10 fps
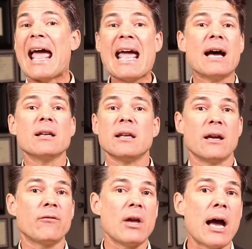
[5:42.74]
And
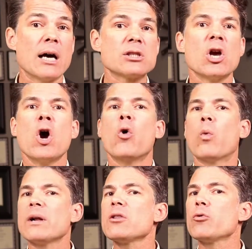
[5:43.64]
if yes,
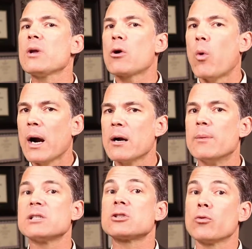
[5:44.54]
what are the
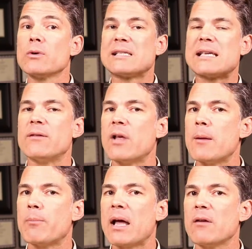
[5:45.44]
requirements to receive
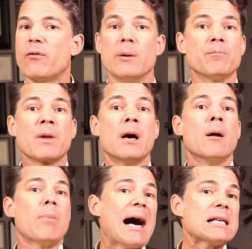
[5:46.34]
that benefit?
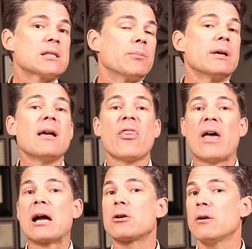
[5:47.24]
Possibly,
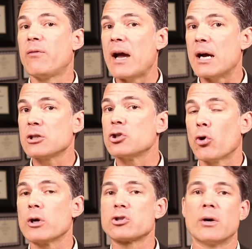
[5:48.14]
that could affect
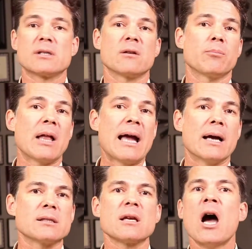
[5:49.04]
your choice of
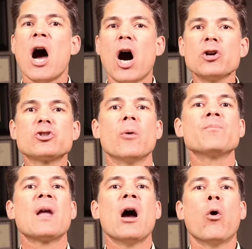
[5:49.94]
plans.
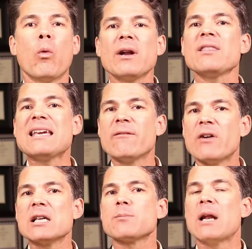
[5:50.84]
Also, what are the
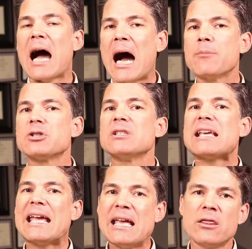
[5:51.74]
investment options
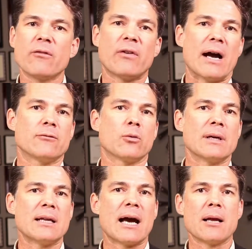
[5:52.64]
in the
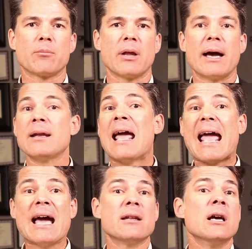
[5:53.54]
529 plan?
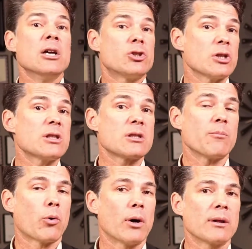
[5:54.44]
And just as
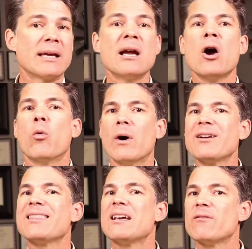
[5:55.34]
importantly, what
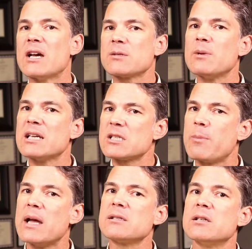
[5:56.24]
are the investment
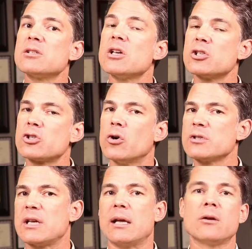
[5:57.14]
expenses
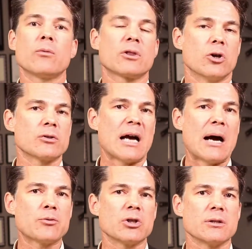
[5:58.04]
associated with those
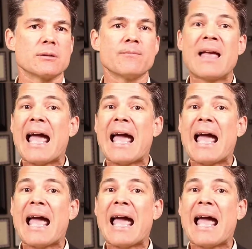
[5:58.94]
options?